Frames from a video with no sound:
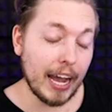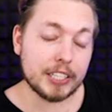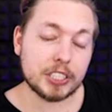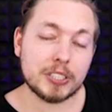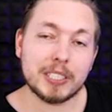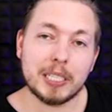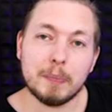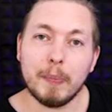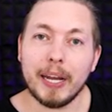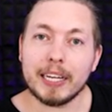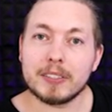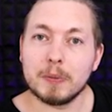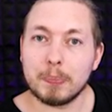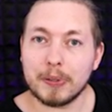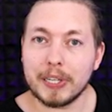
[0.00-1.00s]
actually
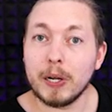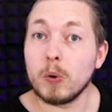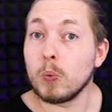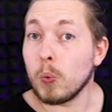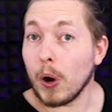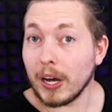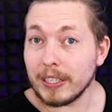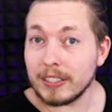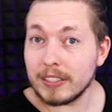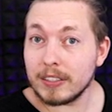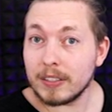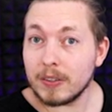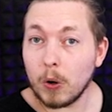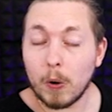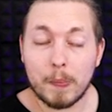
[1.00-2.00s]
make the player
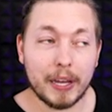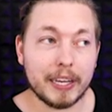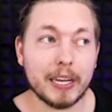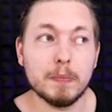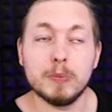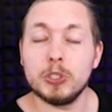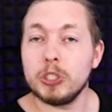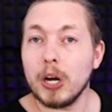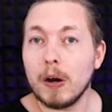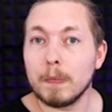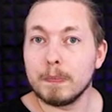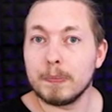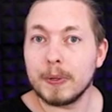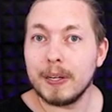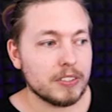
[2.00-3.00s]
run or make him
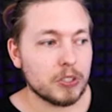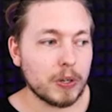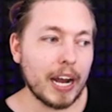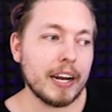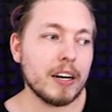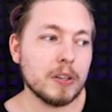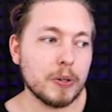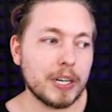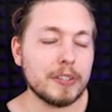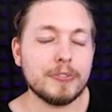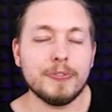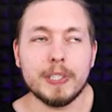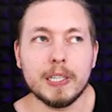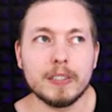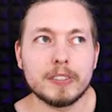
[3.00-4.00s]
jump. So kind of look at
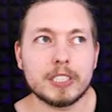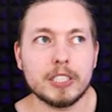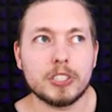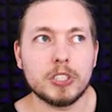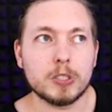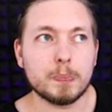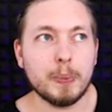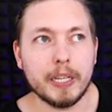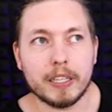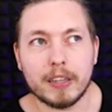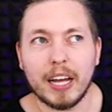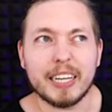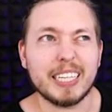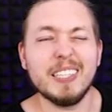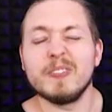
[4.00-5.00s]
fields as just being like